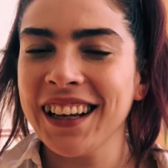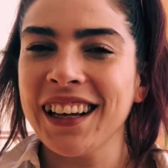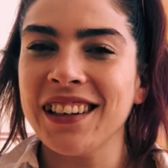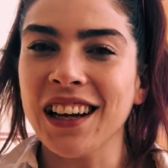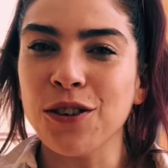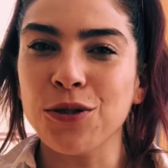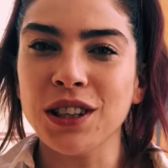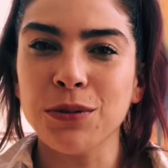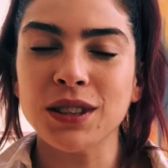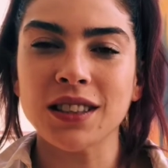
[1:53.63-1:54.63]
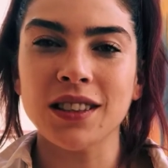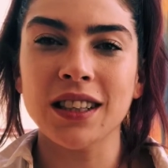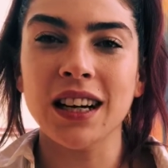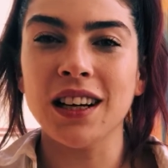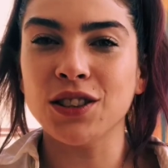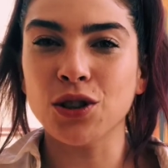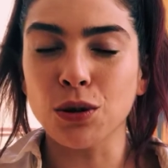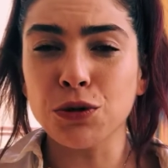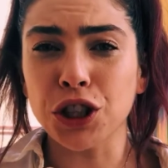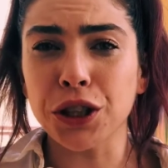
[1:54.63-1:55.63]
Not only was he a
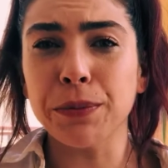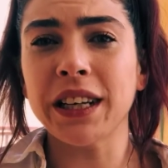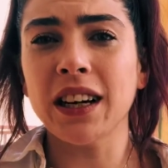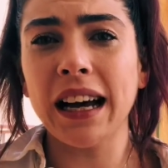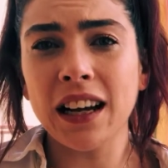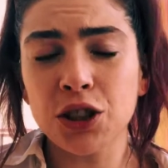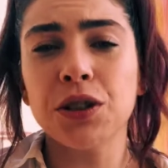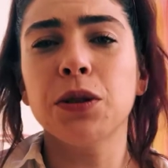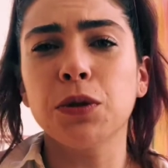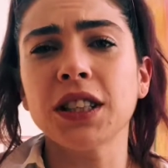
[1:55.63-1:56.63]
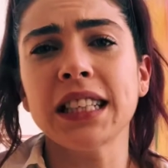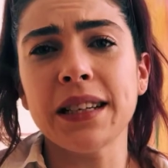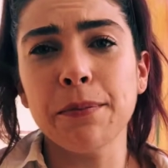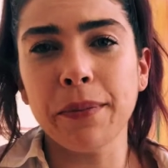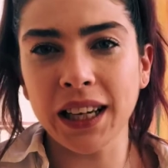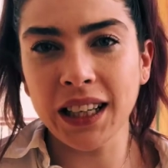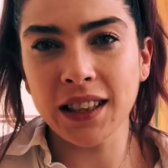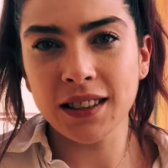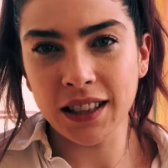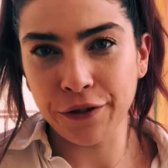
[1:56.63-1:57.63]
sculptor, but he actually worked in many
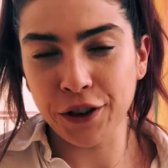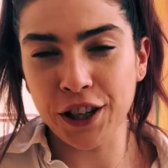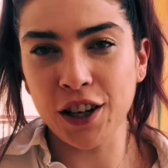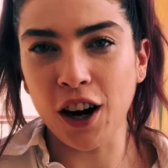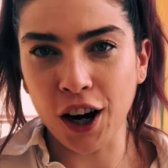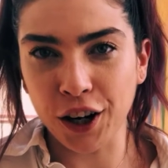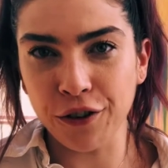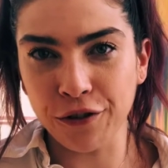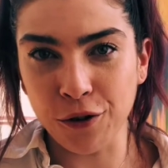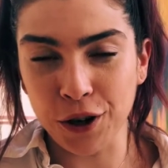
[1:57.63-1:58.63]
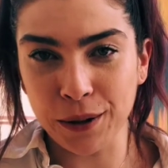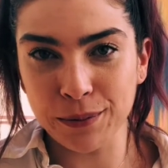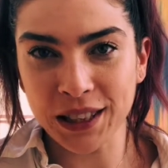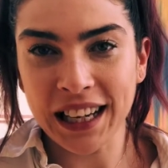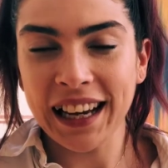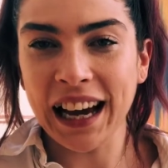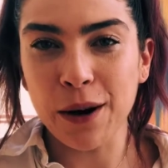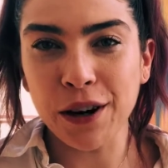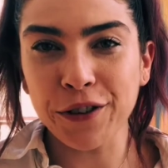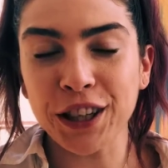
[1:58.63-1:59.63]
different art forms.
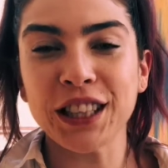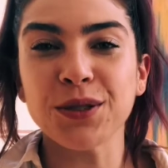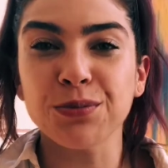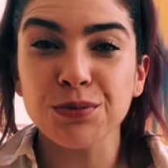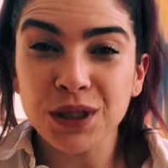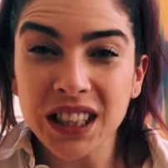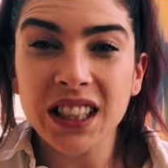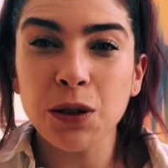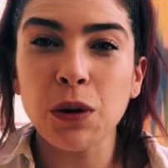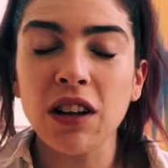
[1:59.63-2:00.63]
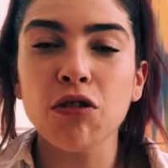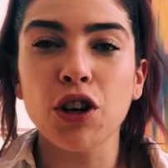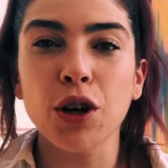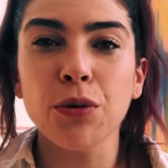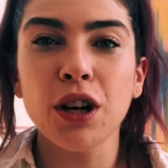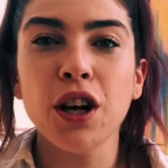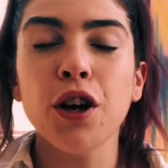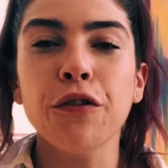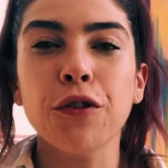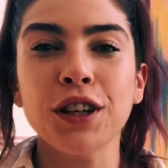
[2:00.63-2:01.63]
However, he's really well known
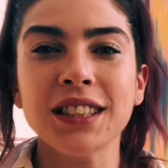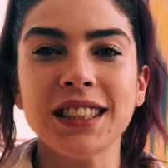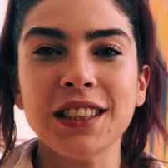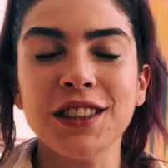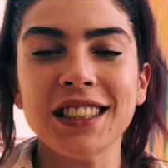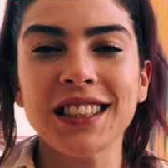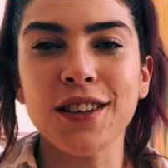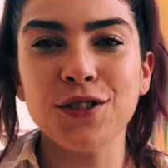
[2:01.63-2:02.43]
for a series of